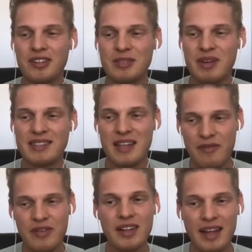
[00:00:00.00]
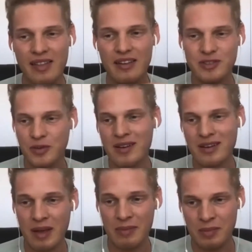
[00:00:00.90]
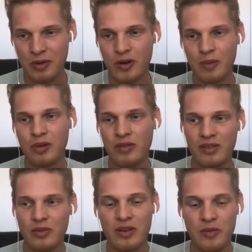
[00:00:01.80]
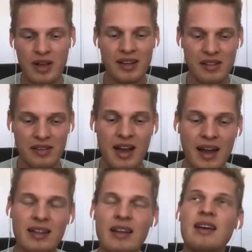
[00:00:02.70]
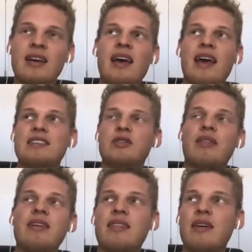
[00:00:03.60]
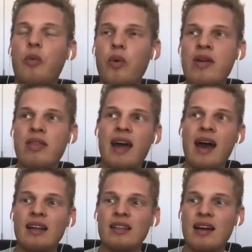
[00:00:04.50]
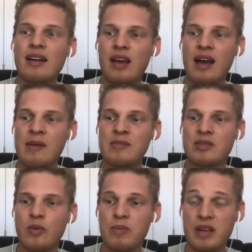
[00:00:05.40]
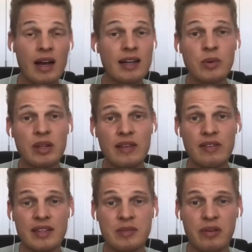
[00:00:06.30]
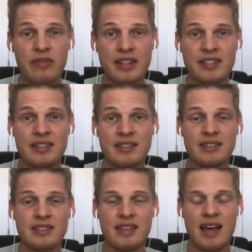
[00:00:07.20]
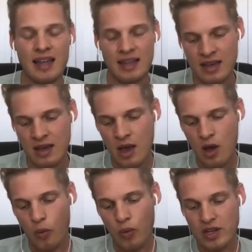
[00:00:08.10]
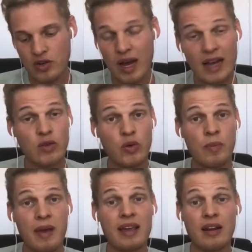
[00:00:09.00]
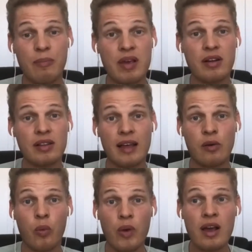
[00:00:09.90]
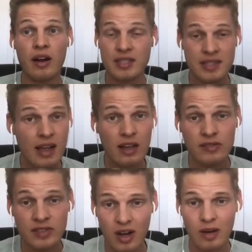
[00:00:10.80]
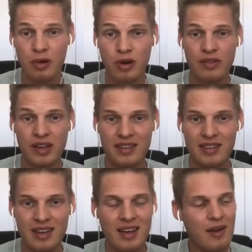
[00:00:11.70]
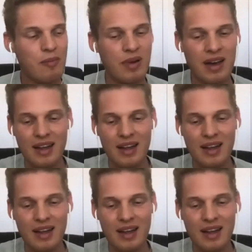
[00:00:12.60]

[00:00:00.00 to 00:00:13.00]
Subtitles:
because they feel like they're surrounded by people who are perfect when in reality they're not. And so I think that with that, a lot of times, because we live in this perfectionistic society, we try to make it appear like we ourselves are perfect. But